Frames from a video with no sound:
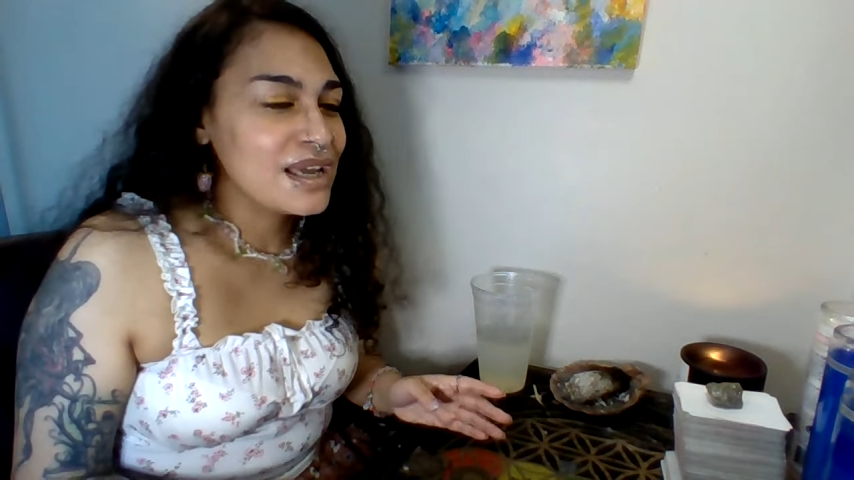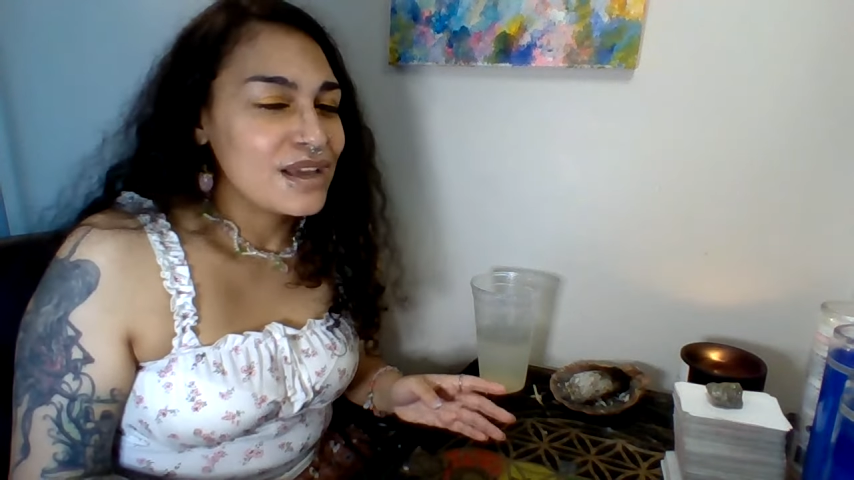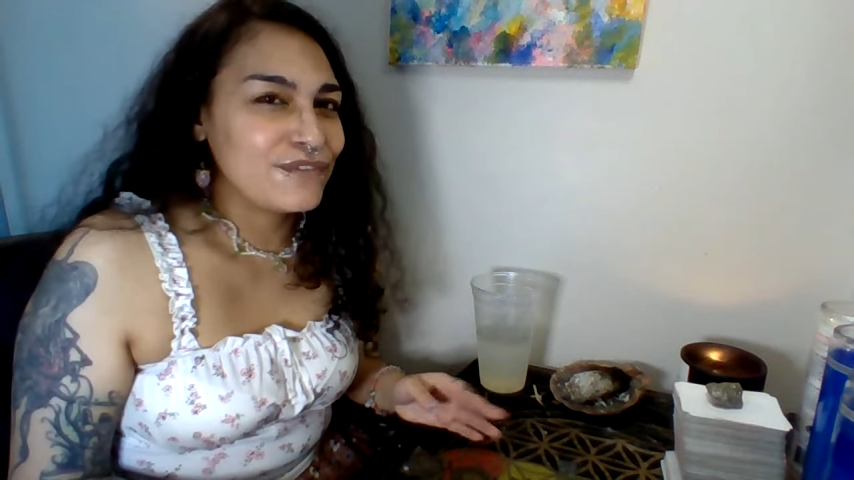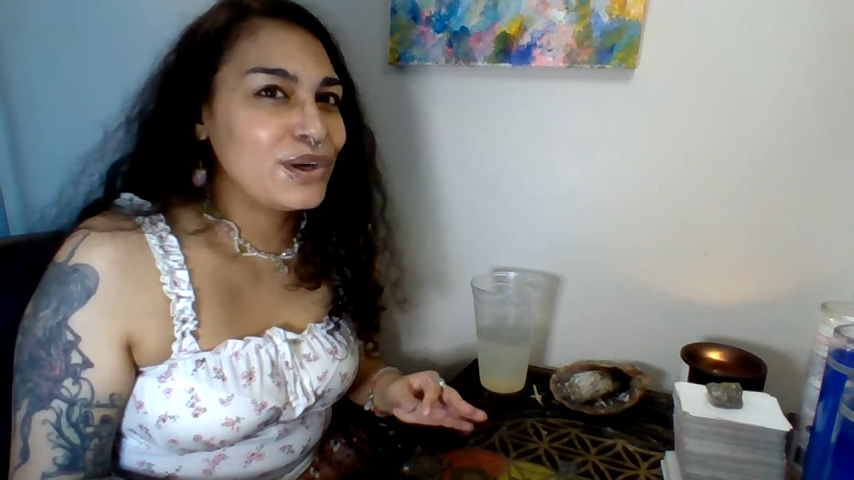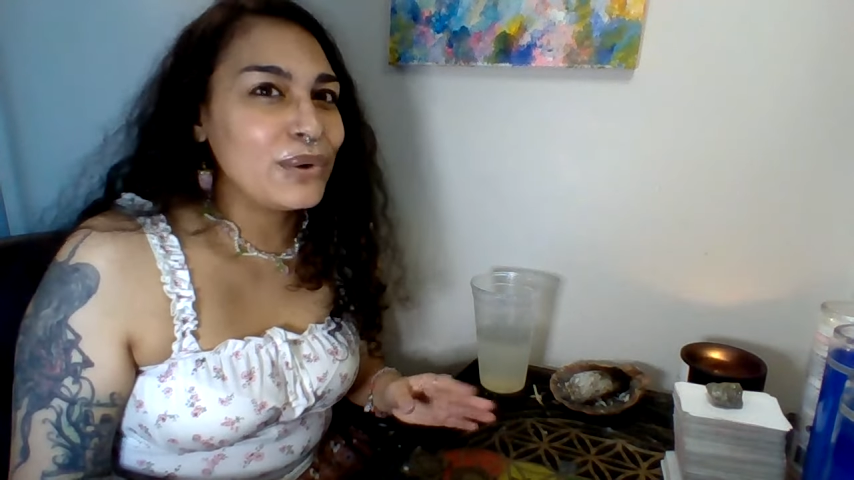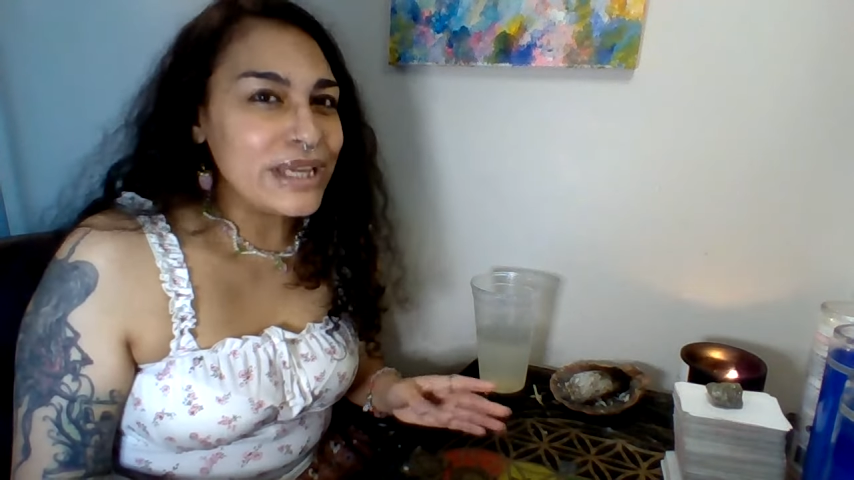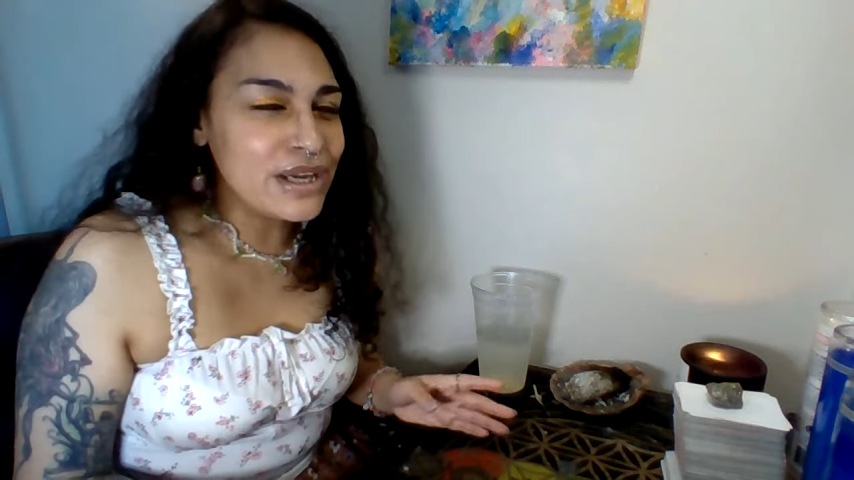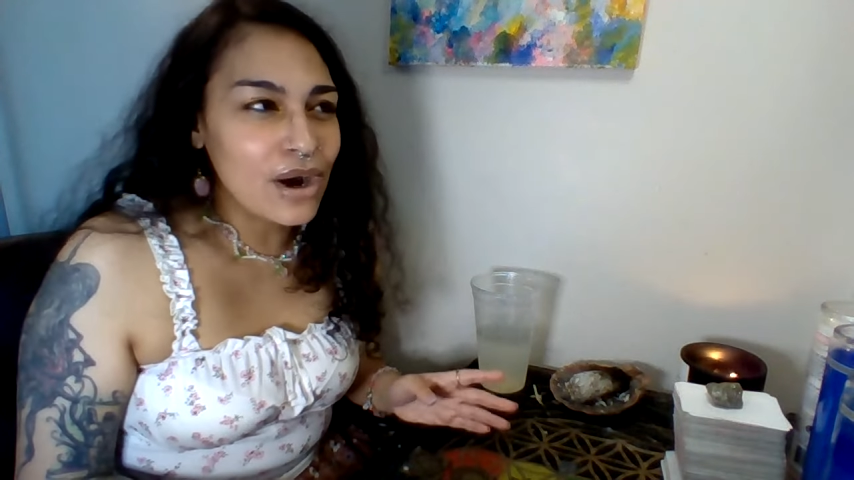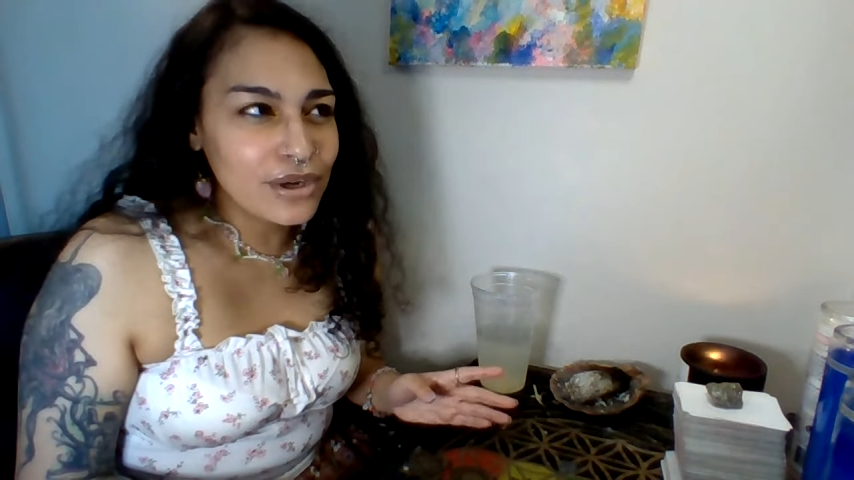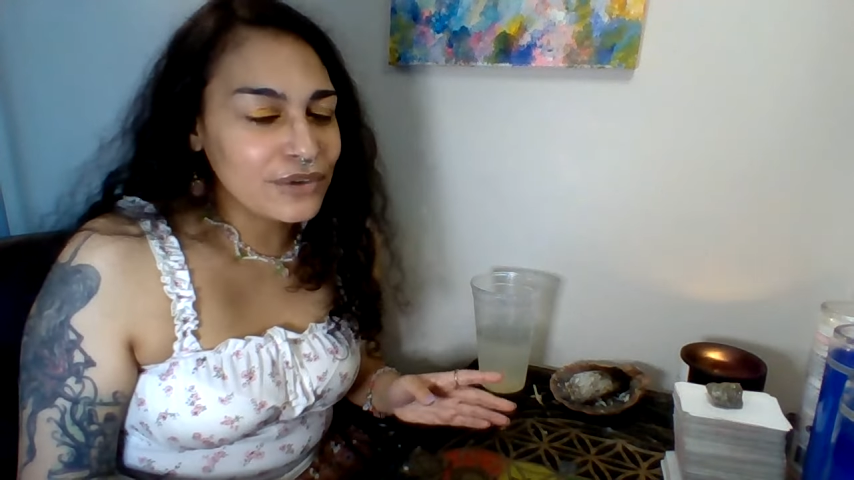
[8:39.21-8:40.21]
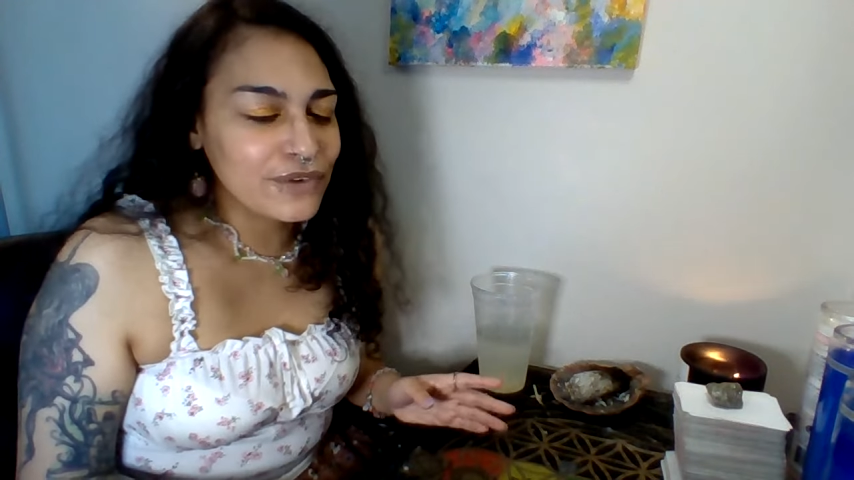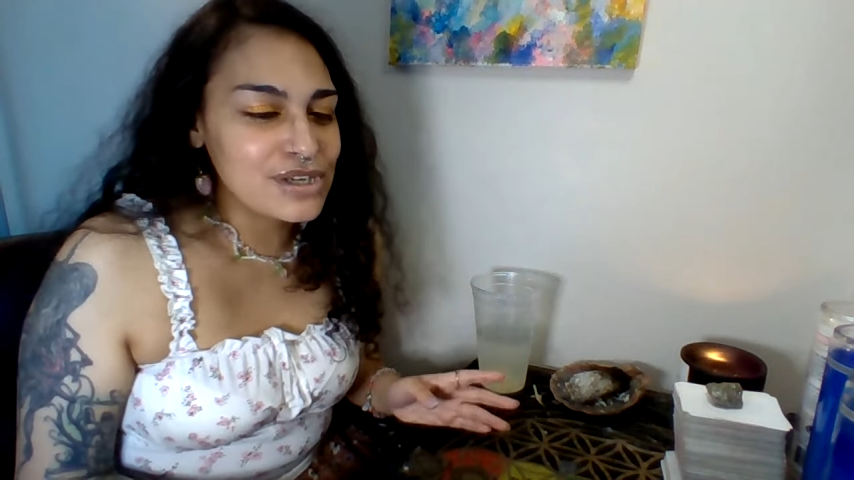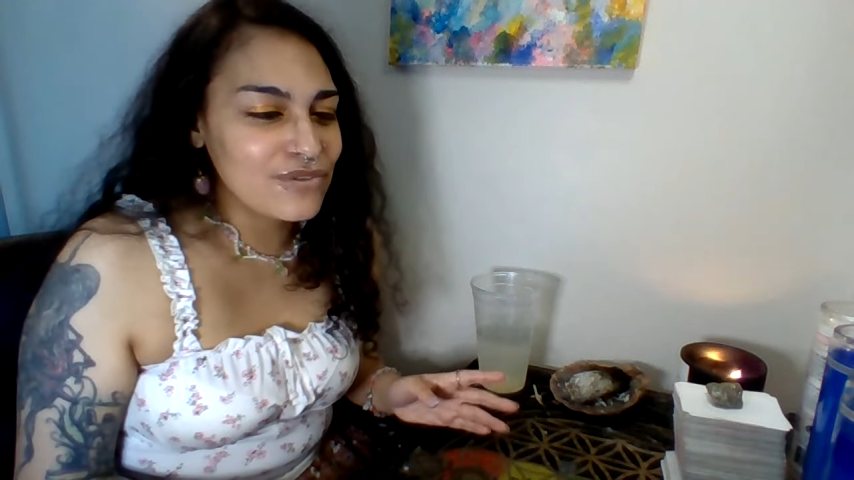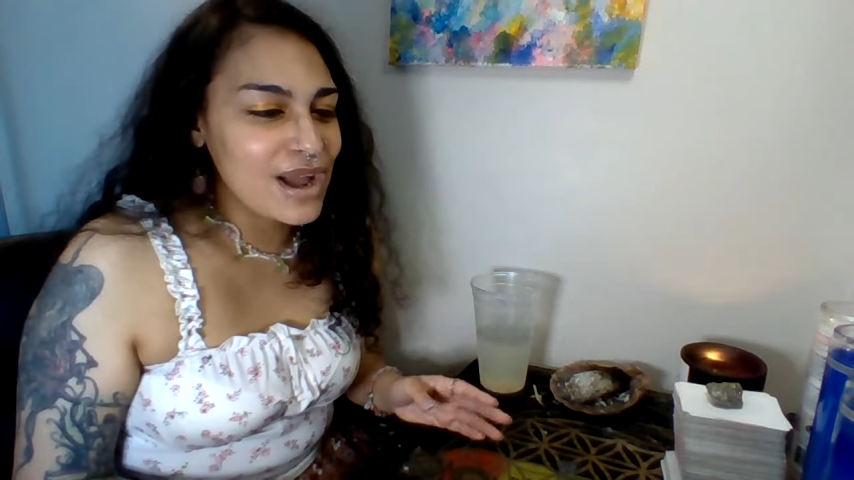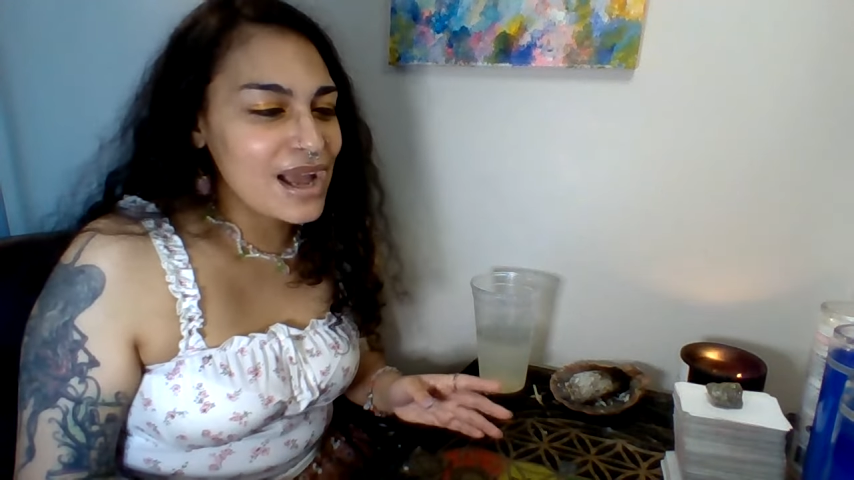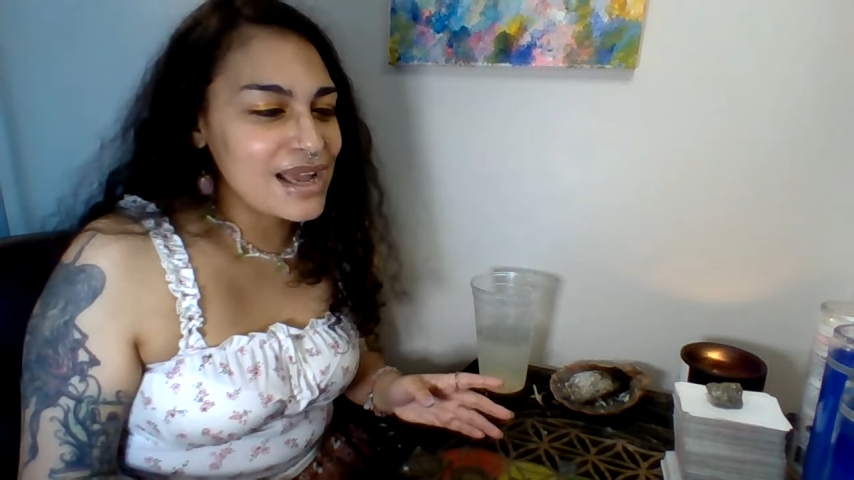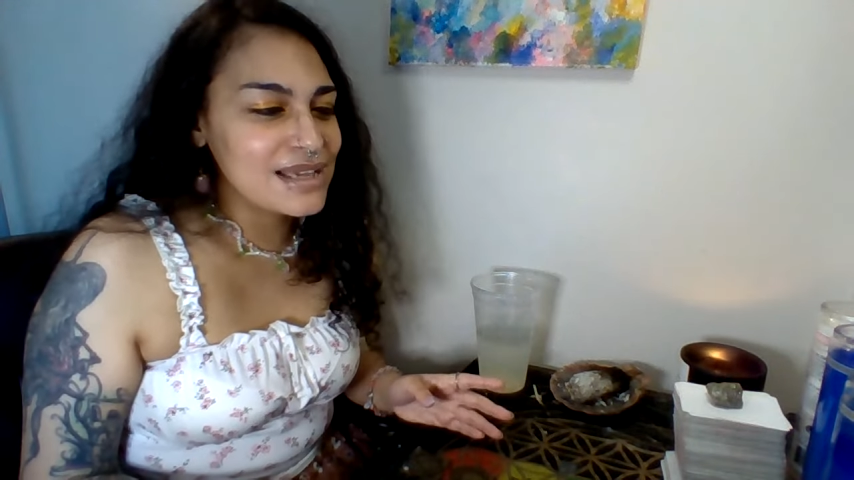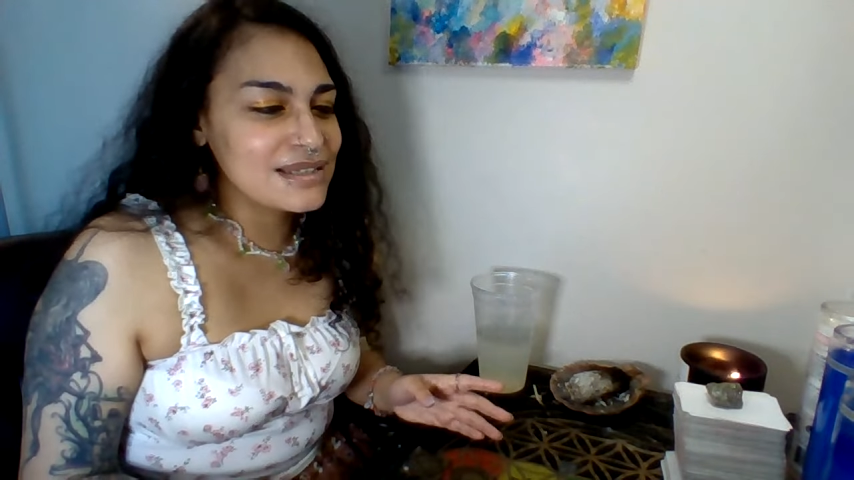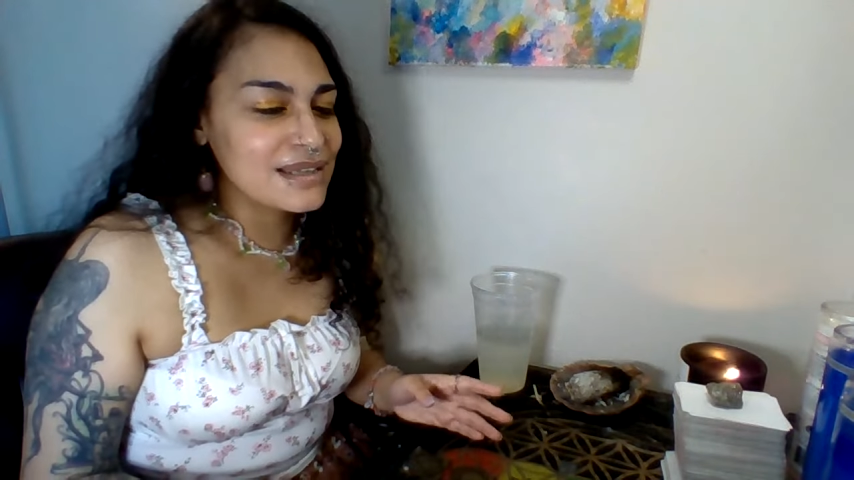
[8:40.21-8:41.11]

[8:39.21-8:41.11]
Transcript: if you don't eat all your French fries,